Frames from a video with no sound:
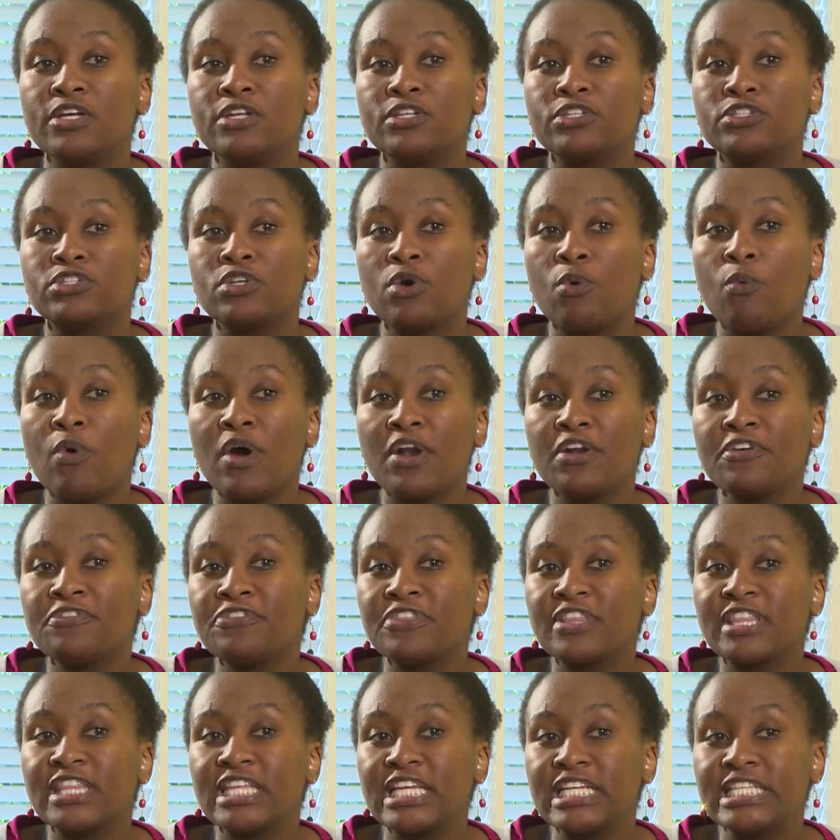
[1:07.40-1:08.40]
So one of
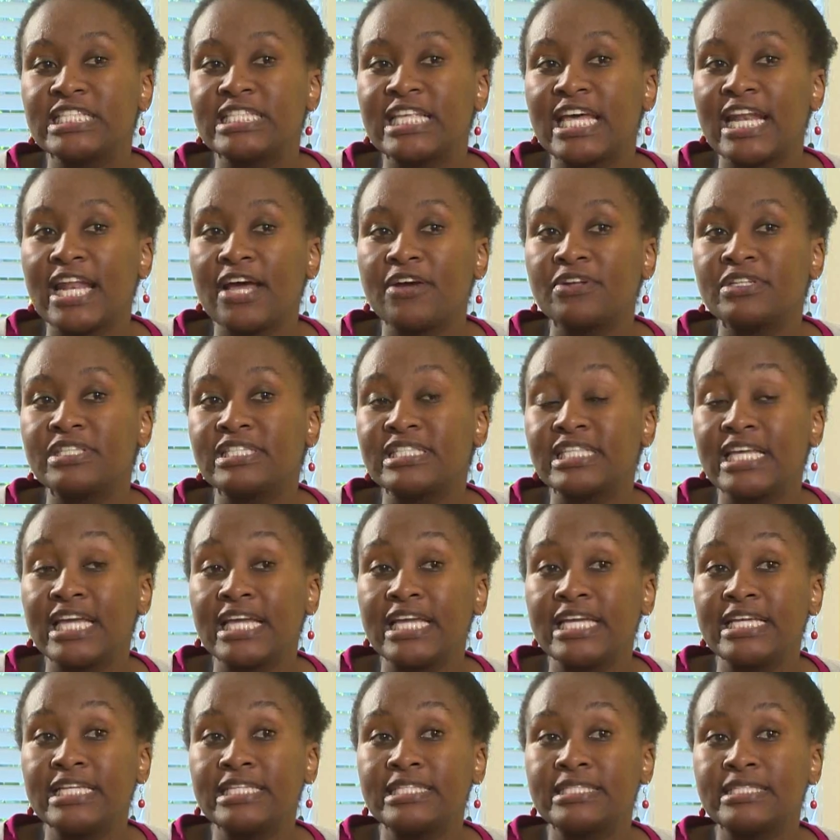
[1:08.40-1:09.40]
the things that I would
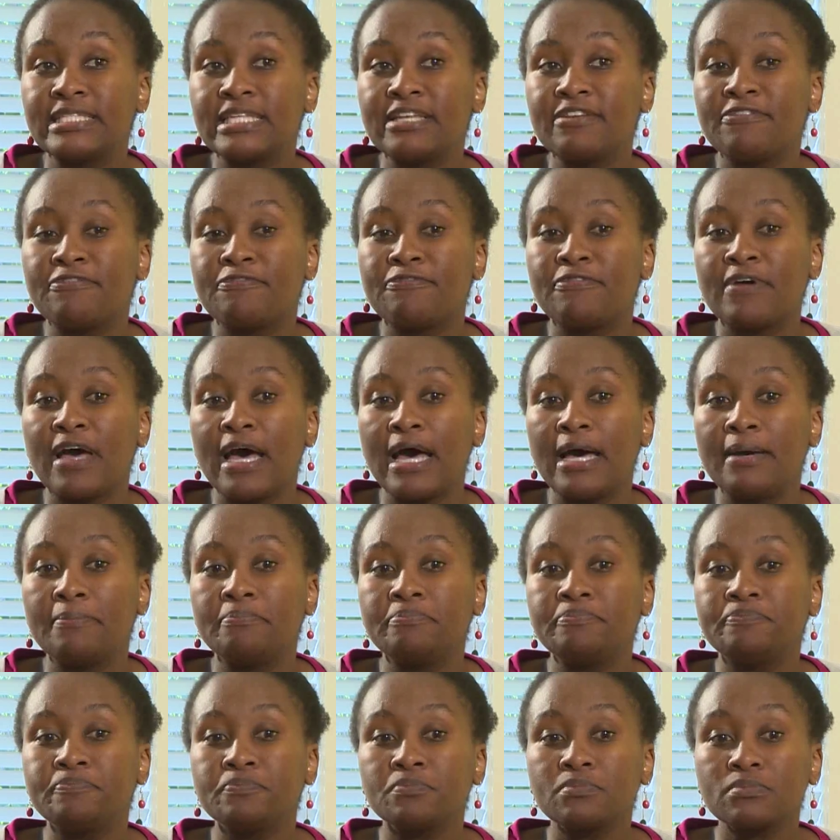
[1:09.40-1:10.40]
say is if
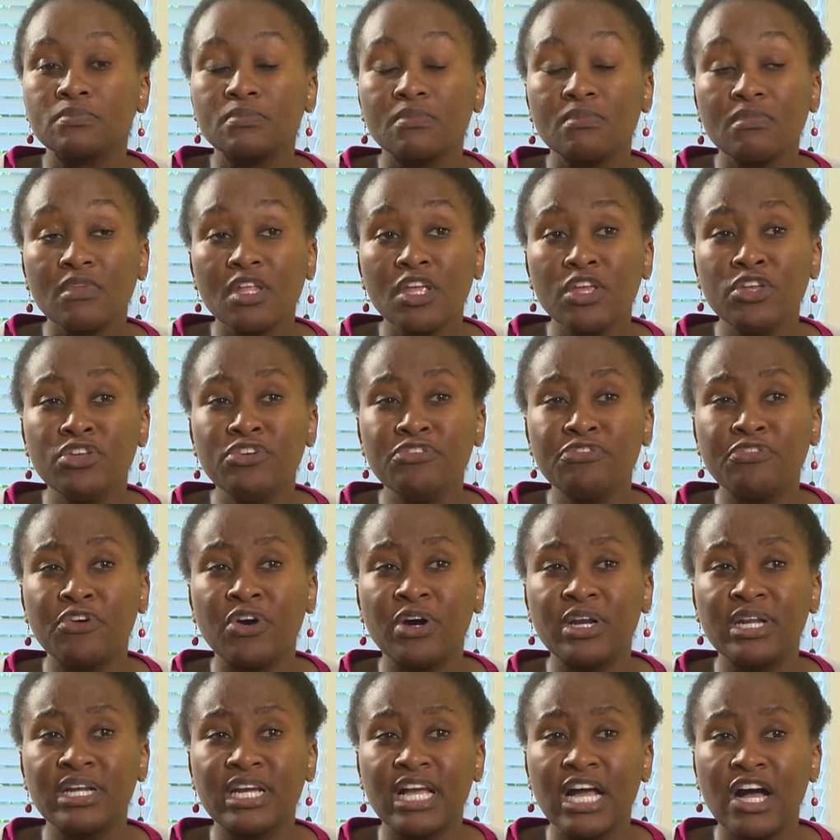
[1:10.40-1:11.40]
you've
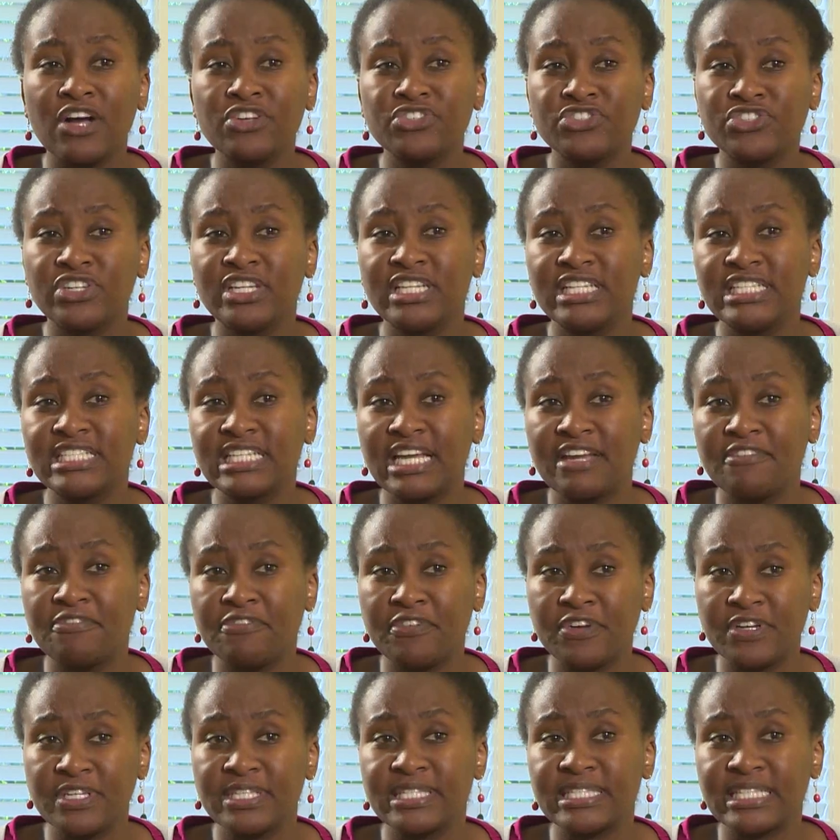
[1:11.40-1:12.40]
got a culturally
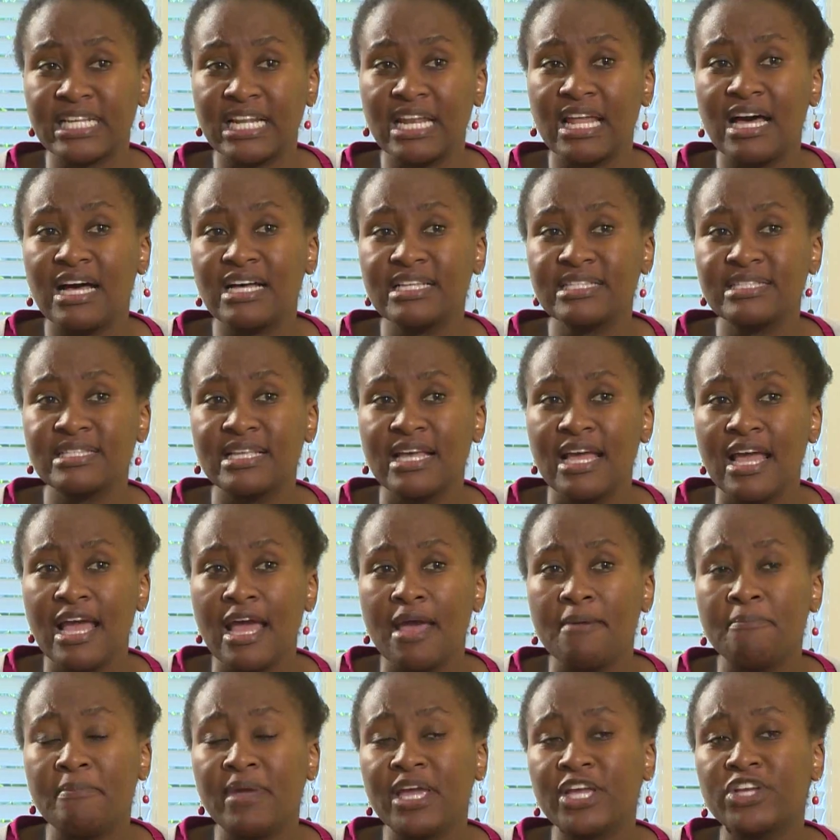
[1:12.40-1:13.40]
diverse class,
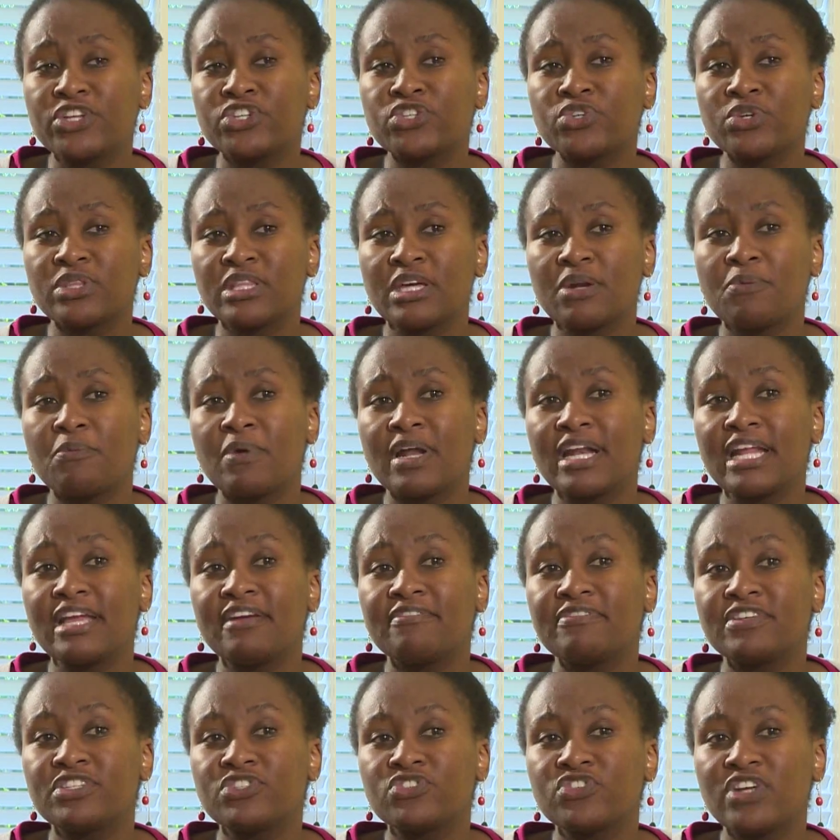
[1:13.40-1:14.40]
make sure that
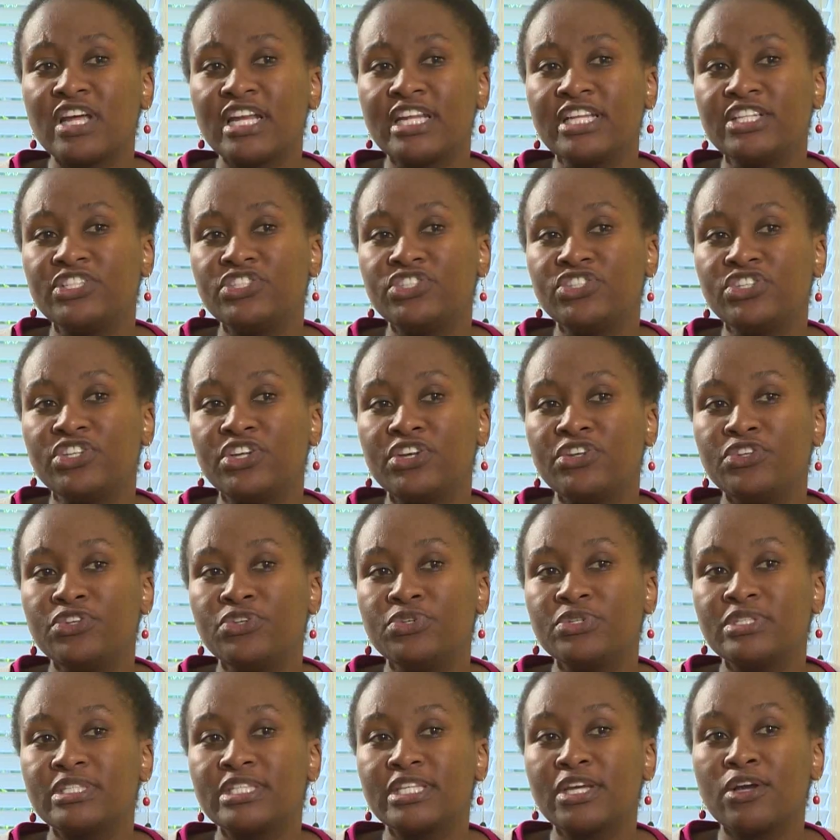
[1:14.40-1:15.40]
whatever strategy you're
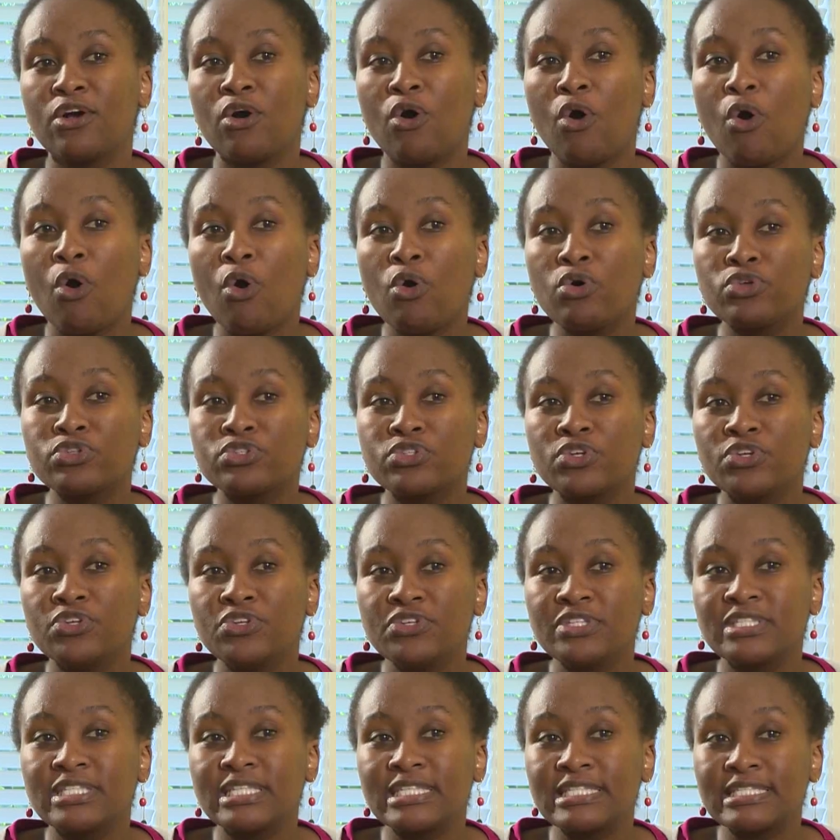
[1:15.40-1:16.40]
using also
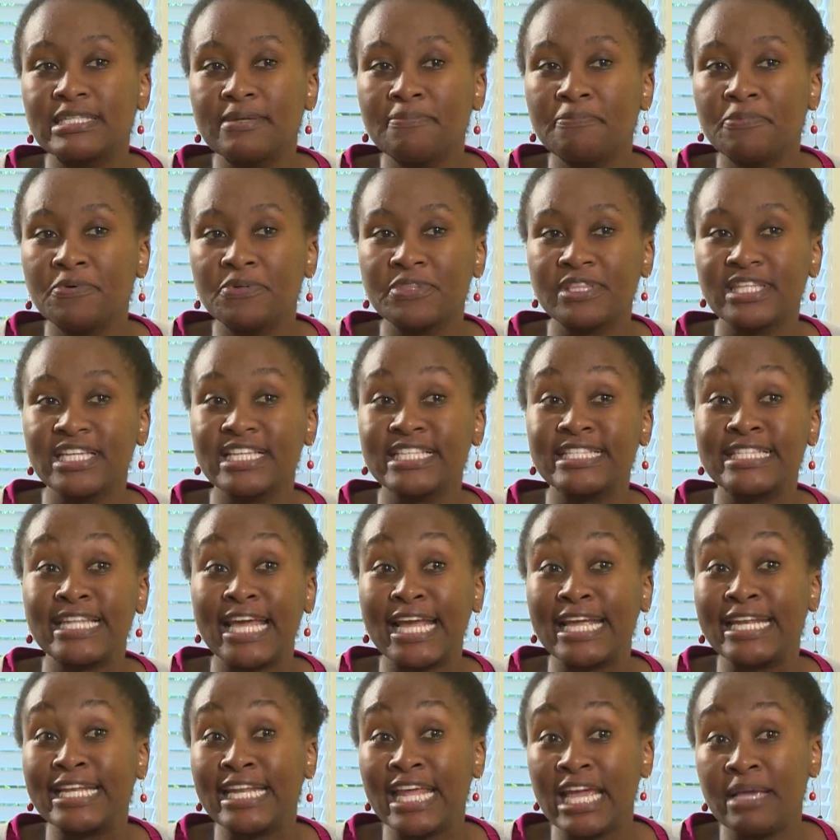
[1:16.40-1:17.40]
uses simple things
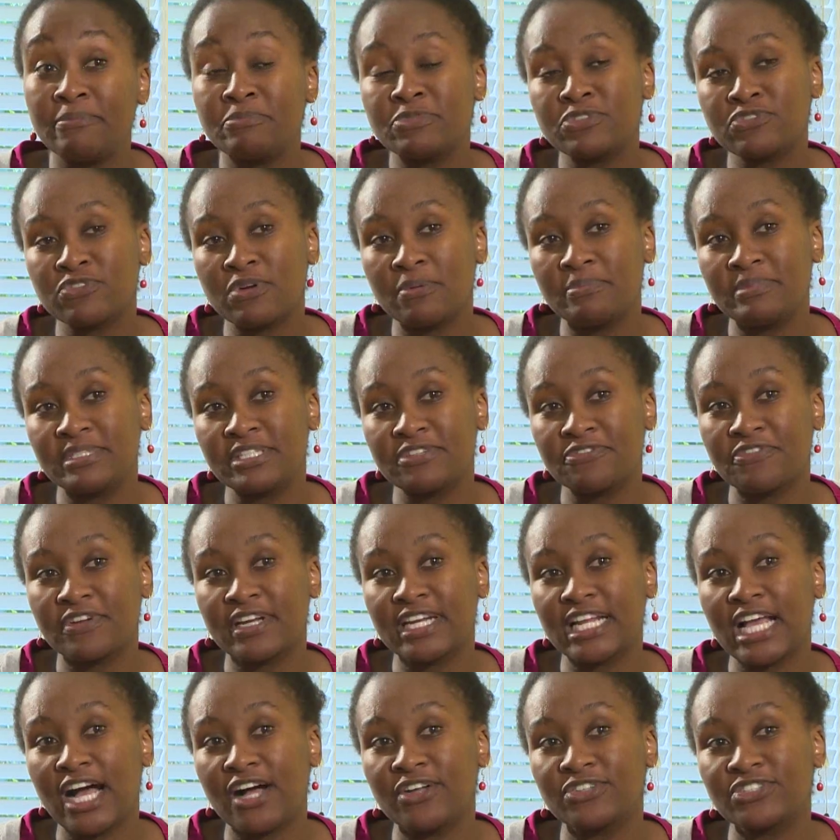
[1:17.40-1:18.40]
like names from
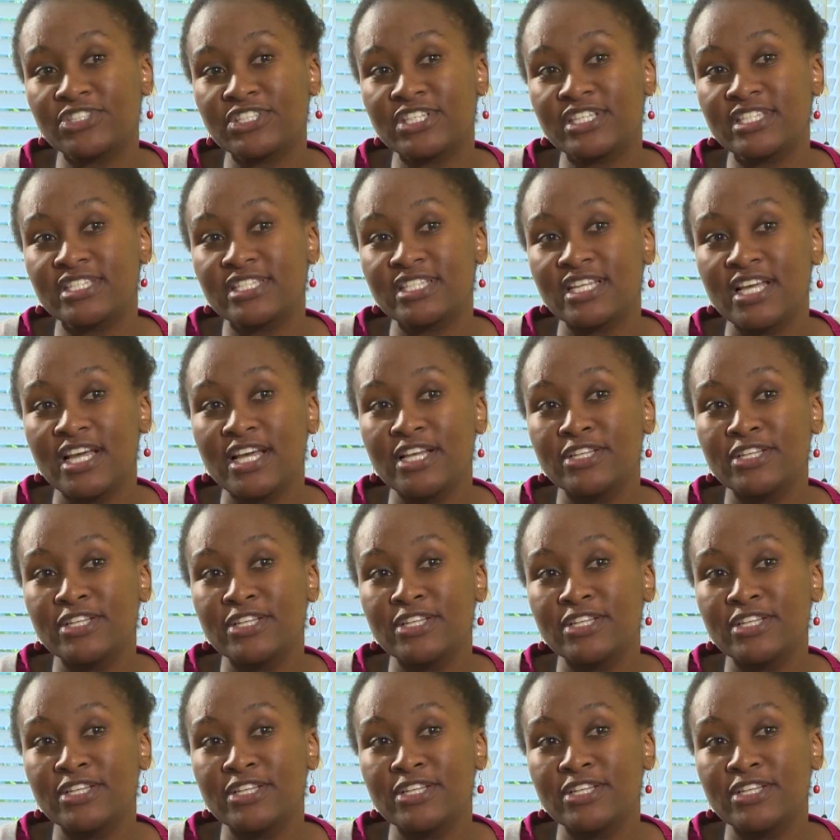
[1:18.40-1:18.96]
different cultures.